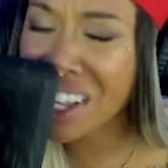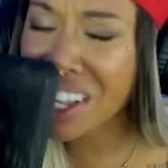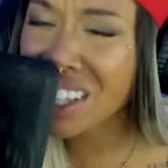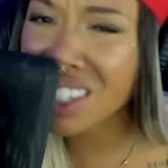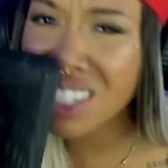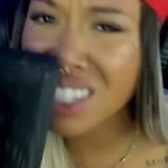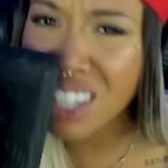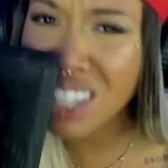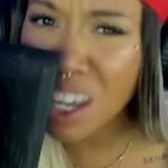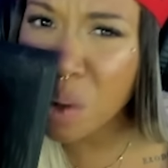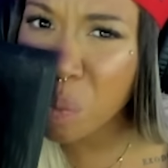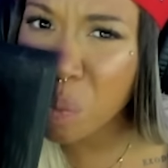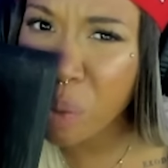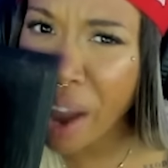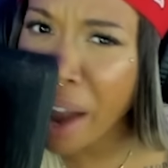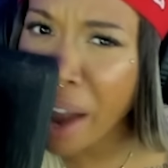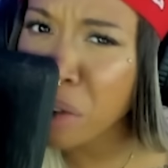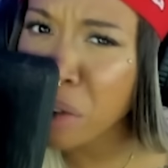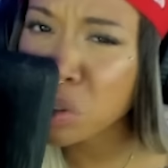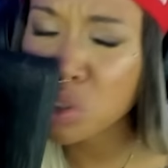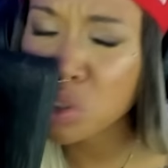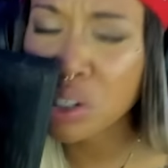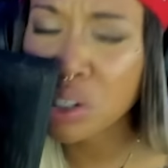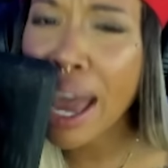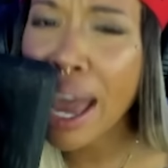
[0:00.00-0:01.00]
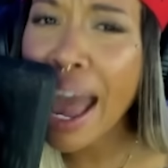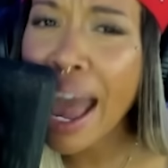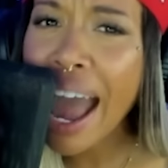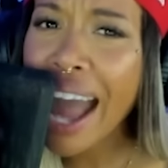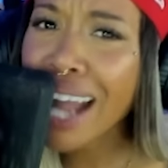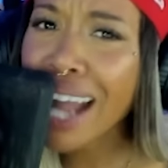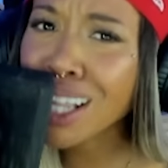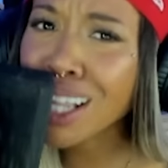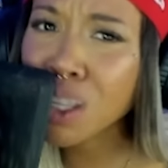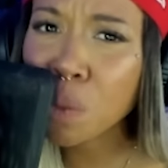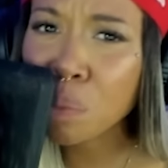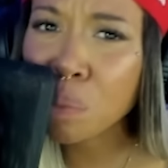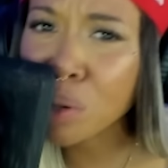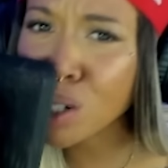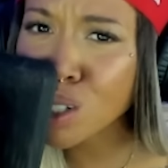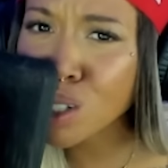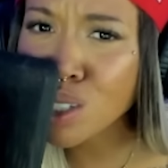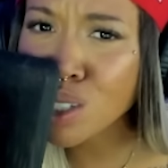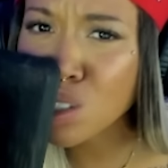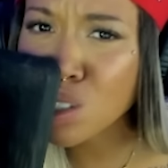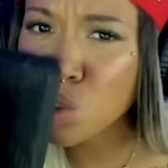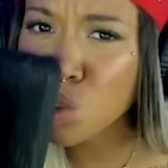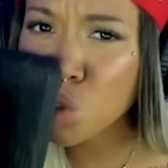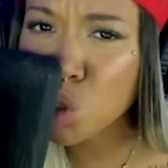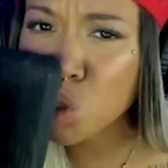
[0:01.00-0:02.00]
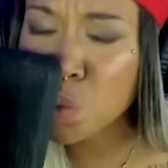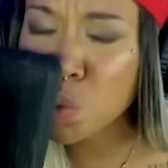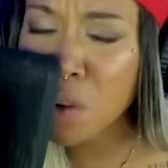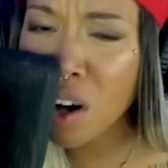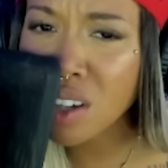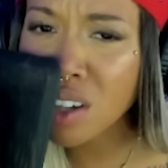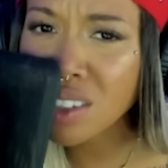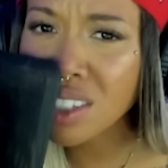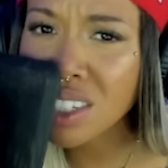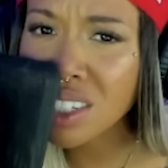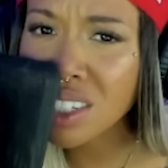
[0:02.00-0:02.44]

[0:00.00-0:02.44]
and set a boundary and the person's response